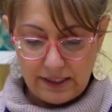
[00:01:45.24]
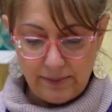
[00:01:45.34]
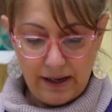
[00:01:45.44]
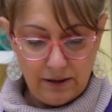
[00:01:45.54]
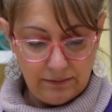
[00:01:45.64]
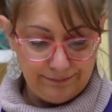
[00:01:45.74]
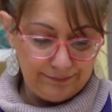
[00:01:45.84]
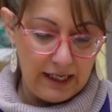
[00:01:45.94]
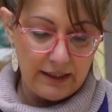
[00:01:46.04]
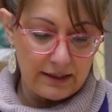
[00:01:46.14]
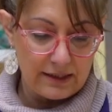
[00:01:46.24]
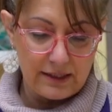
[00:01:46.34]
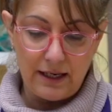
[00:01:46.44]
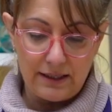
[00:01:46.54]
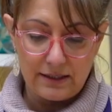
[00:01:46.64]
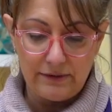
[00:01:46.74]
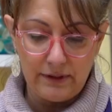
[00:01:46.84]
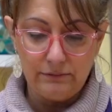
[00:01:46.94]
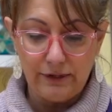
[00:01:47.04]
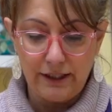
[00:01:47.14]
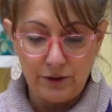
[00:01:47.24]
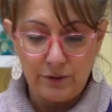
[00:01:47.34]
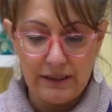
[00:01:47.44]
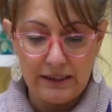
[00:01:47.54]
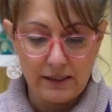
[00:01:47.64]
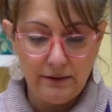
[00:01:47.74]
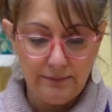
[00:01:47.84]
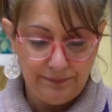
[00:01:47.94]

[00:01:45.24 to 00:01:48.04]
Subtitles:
about kind of the size of a regular pizza.